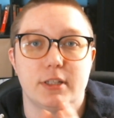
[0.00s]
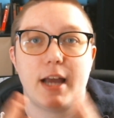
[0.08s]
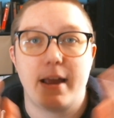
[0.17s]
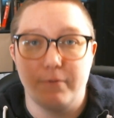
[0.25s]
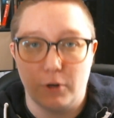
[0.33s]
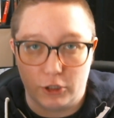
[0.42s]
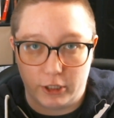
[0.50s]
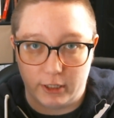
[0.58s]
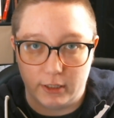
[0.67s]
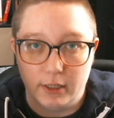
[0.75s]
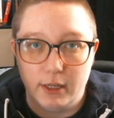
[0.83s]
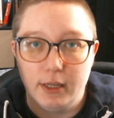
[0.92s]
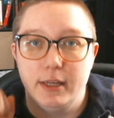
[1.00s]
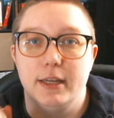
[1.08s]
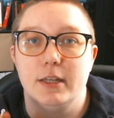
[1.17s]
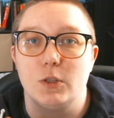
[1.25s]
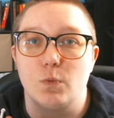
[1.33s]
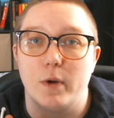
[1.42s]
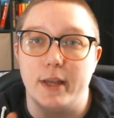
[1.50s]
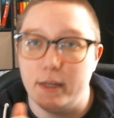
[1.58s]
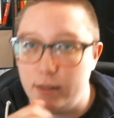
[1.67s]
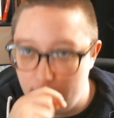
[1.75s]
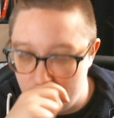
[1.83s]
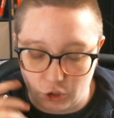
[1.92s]
Divergent is
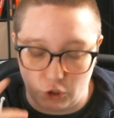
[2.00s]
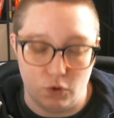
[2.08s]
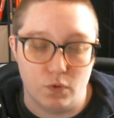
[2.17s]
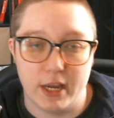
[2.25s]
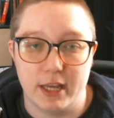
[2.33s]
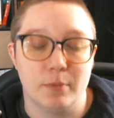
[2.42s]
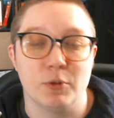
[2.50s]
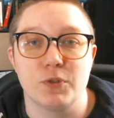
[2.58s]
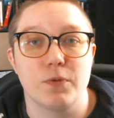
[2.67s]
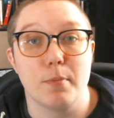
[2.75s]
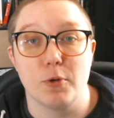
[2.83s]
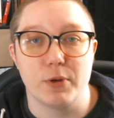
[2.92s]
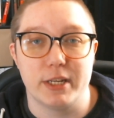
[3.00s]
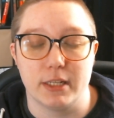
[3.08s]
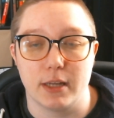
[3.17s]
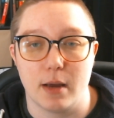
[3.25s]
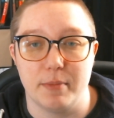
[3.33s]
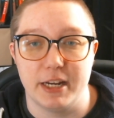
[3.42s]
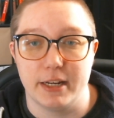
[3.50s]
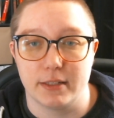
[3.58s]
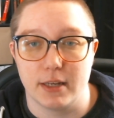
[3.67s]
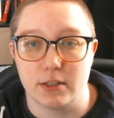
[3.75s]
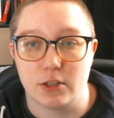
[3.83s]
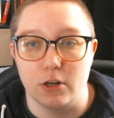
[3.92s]
when two animals from a recent common
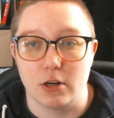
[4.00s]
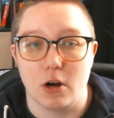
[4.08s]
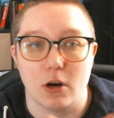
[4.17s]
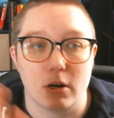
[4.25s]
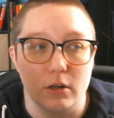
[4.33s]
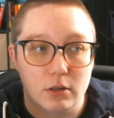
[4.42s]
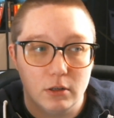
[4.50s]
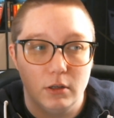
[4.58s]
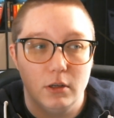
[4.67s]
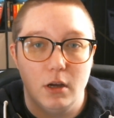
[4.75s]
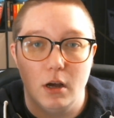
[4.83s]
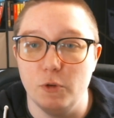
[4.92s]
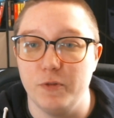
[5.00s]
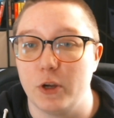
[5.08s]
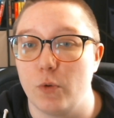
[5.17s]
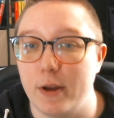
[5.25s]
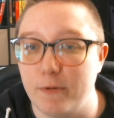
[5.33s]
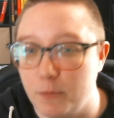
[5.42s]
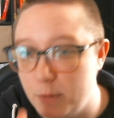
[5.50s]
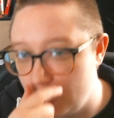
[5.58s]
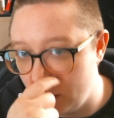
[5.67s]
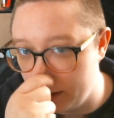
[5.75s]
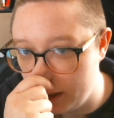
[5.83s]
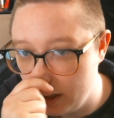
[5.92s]
ancestor are moving away from each
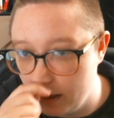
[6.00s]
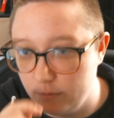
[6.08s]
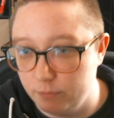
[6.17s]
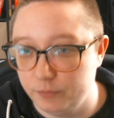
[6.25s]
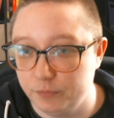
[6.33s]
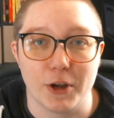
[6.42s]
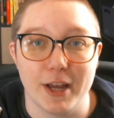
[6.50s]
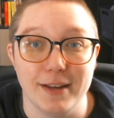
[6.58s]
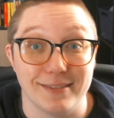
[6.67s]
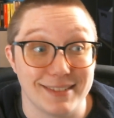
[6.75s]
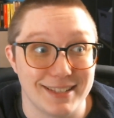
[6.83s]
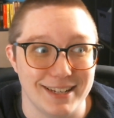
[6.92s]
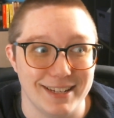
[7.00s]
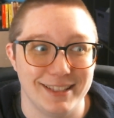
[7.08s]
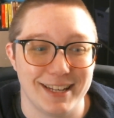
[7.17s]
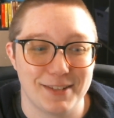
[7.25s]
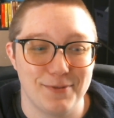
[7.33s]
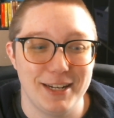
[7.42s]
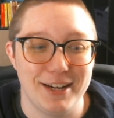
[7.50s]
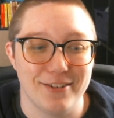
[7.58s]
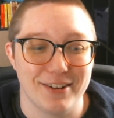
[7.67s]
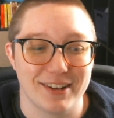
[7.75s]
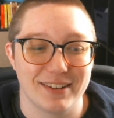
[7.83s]
other. Okay, see you in the next video.